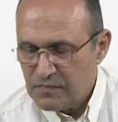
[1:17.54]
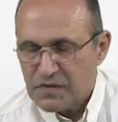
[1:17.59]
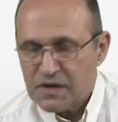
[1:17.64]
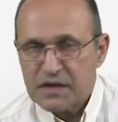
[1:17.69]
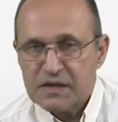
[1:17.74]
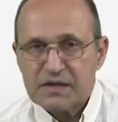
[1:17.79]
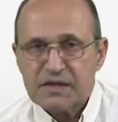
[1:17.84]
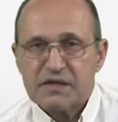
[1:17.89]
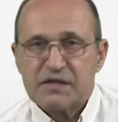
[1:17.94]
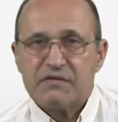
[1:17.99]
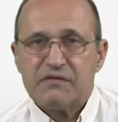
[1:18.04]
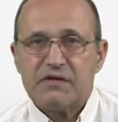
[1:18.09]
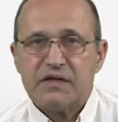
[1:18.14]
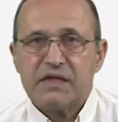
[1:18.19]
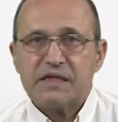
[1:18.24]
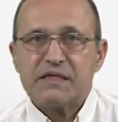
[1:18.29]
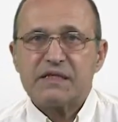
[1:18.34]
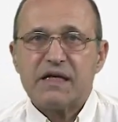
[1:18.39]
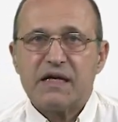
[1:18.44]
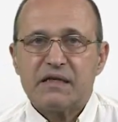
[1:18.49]
This is a
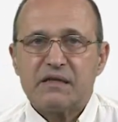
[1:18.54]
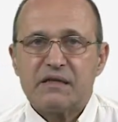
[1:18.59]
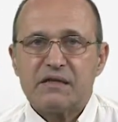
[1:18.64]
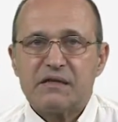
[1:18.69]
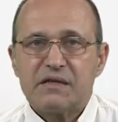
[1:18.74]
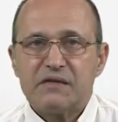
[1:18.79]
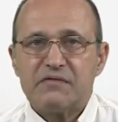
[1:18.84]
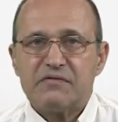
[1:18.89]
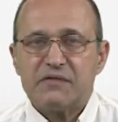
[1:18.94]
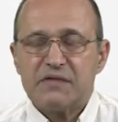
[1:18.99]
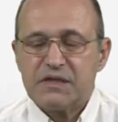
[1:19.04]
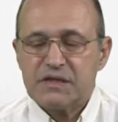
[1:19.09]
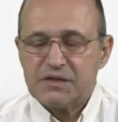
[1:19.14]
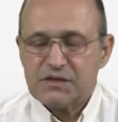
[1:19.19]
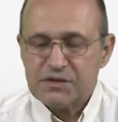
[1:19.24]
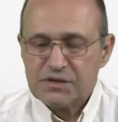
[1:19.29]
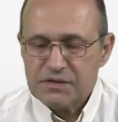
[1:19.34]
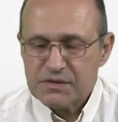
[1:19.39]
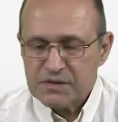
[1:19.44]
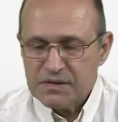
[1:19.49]
very standard
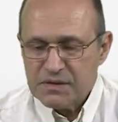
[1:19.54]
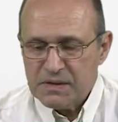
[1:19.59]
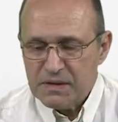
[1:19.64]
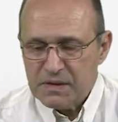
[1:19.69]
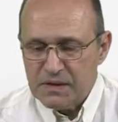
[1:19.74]
definition,